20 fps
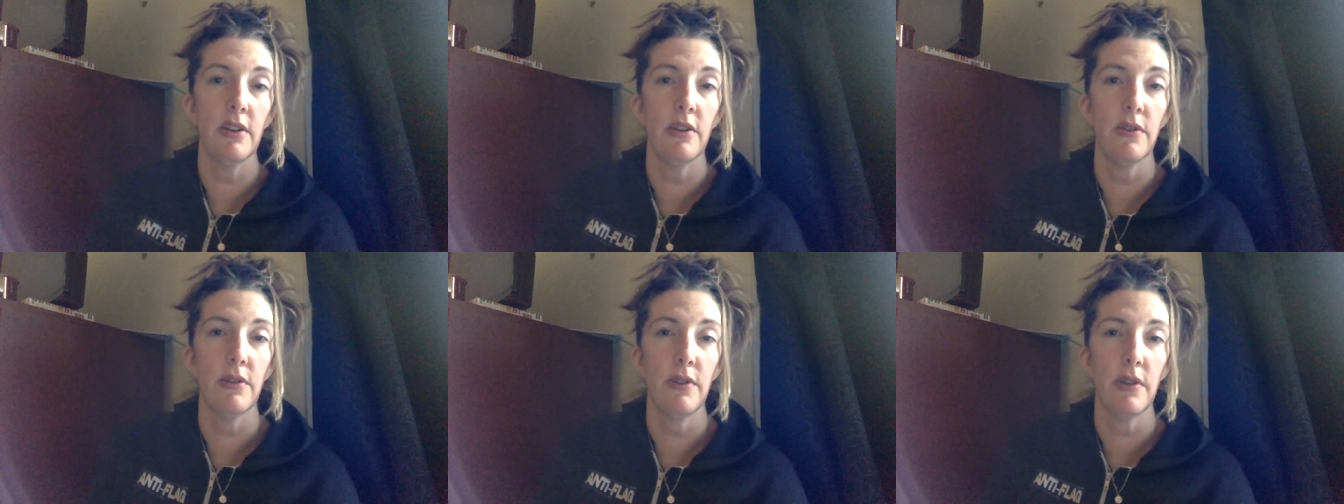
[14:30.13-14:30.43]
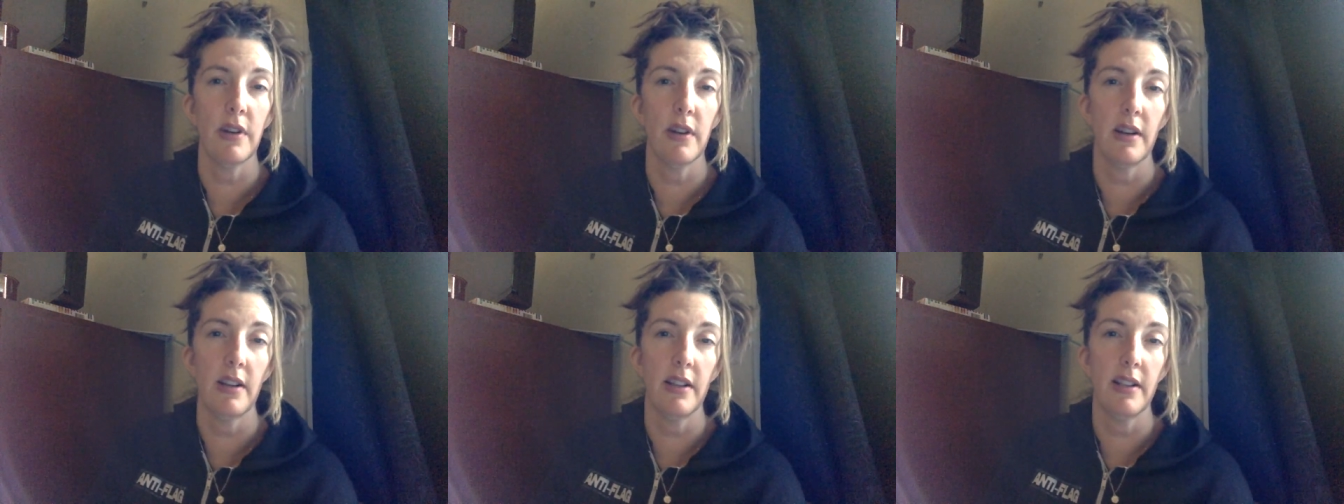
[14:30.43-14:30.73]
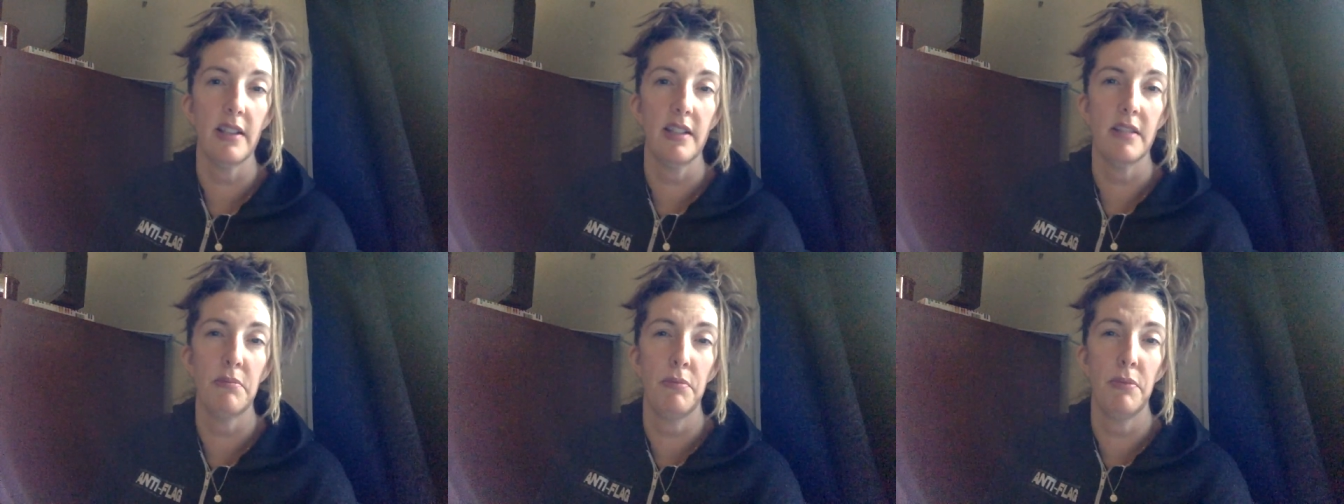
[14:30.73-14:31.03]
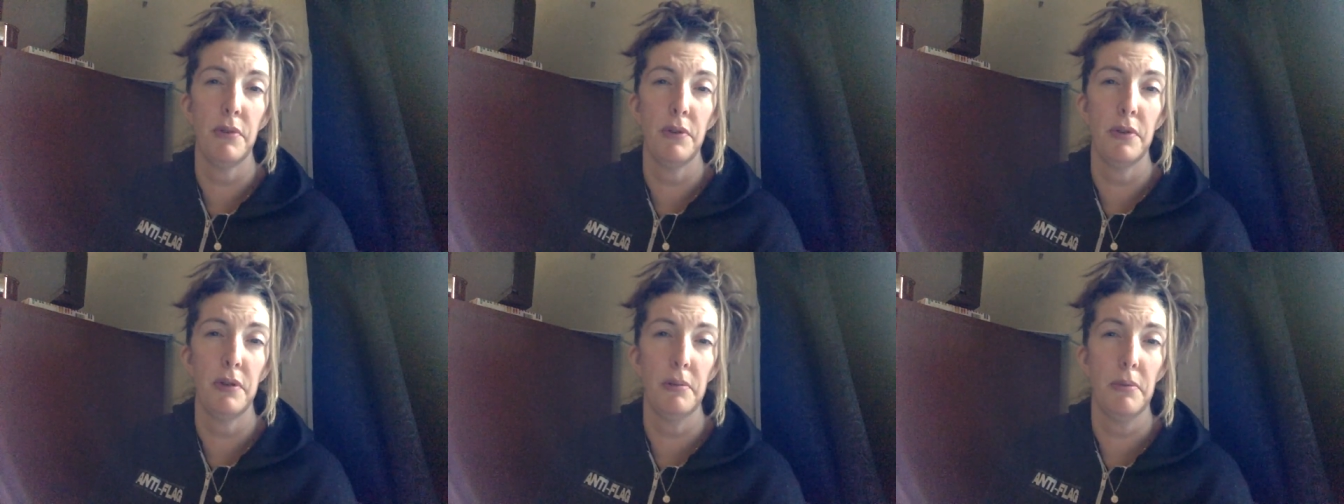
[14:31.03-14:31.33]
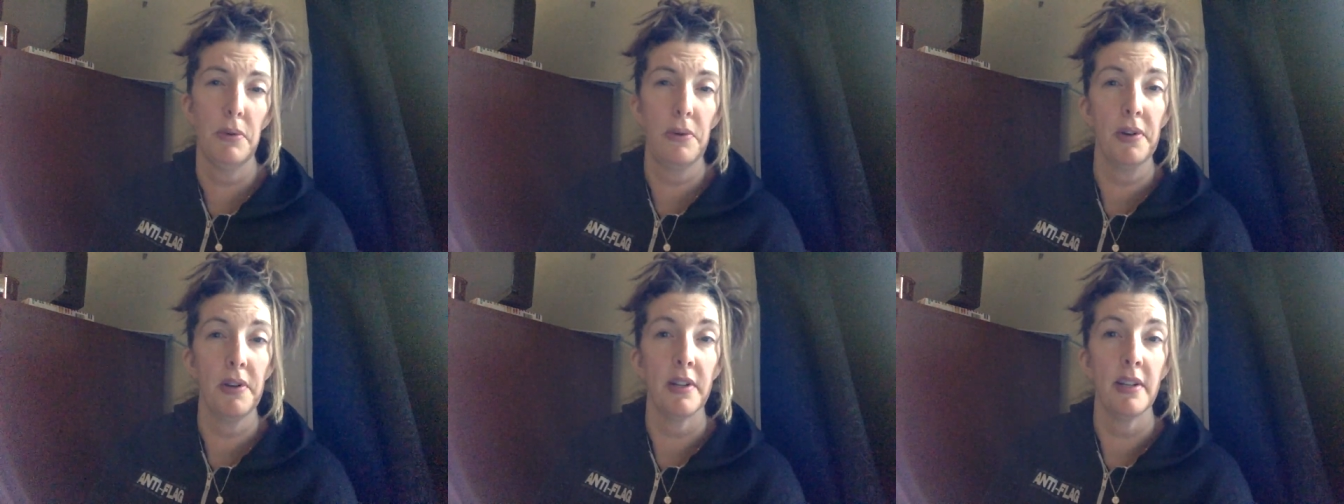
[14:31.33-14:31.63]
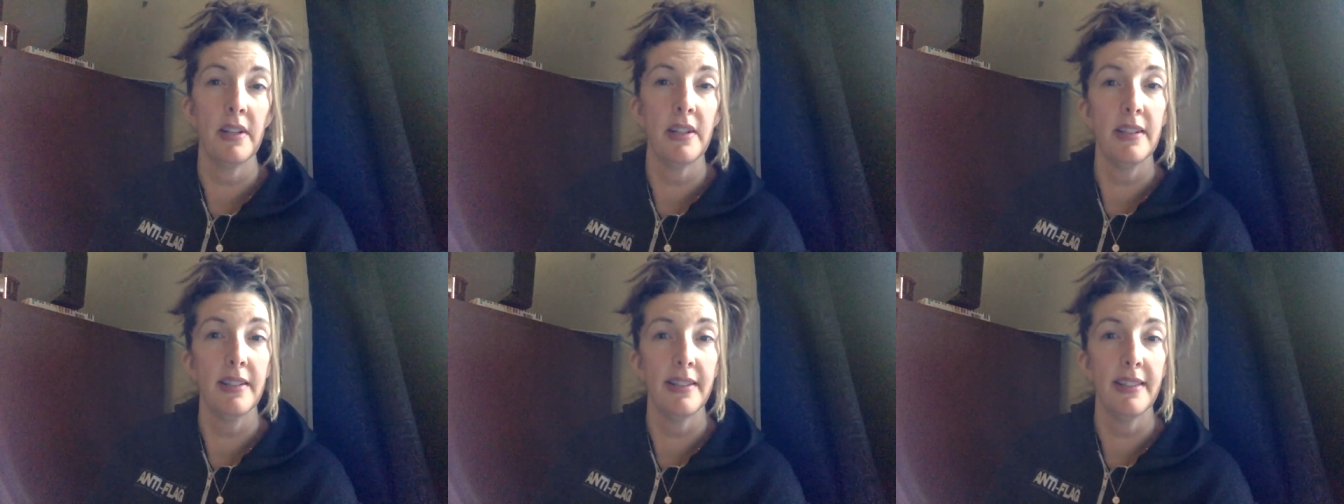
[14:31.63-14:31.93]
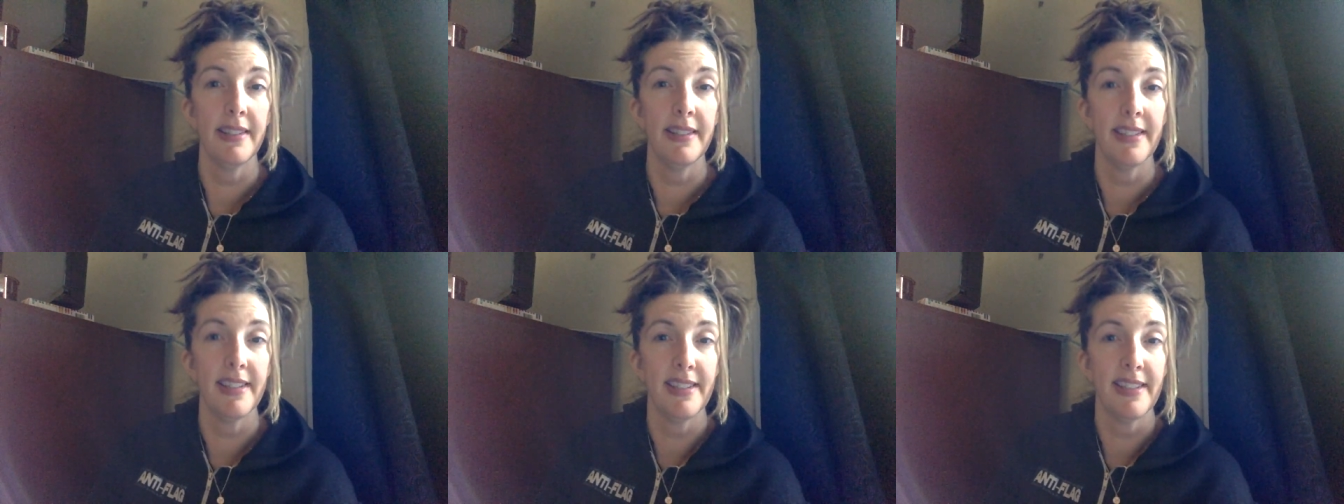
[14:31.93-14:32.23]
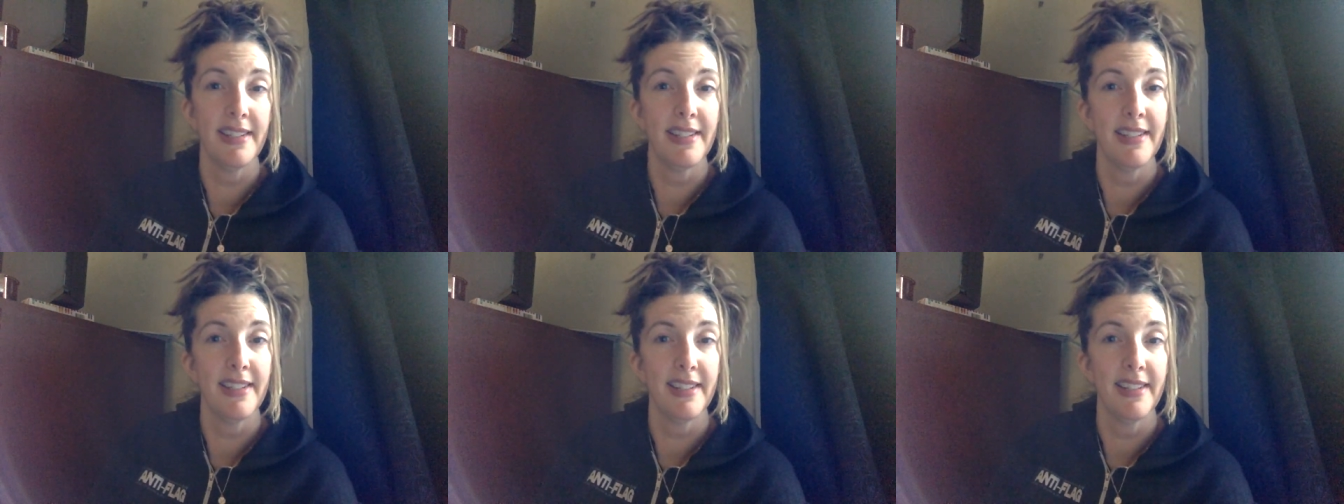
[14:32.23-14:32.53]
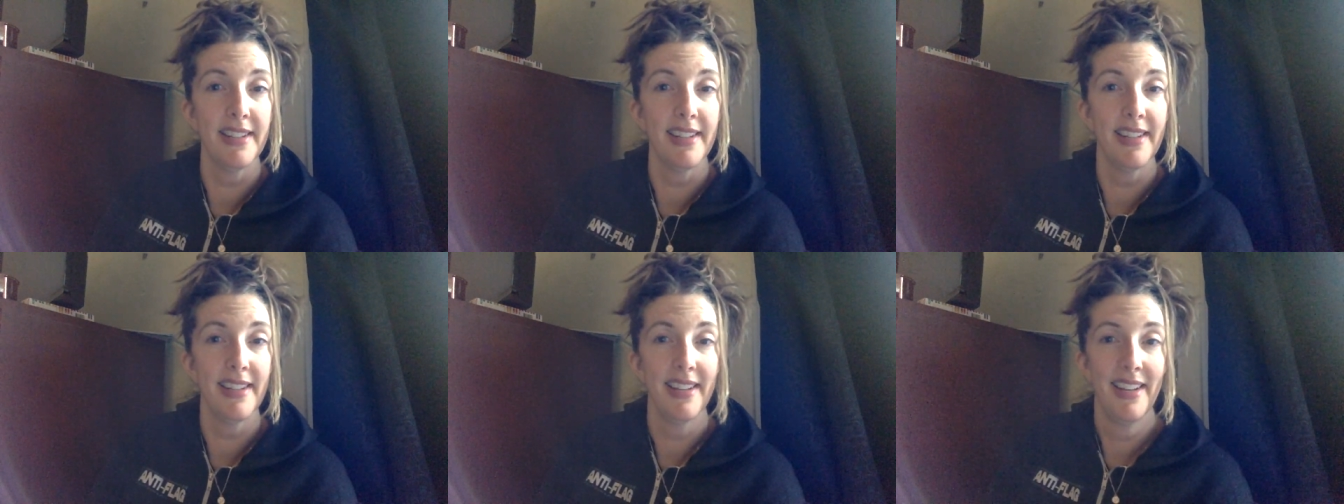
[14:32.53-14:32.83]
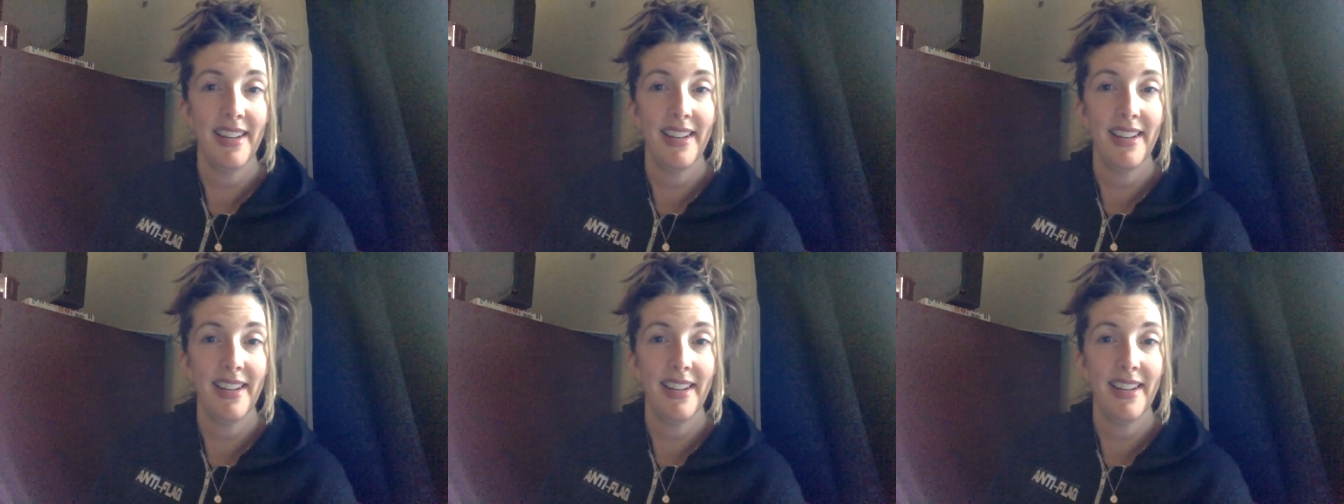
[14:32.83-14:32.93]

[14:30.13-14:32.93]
or at least bullet pointed a little easily,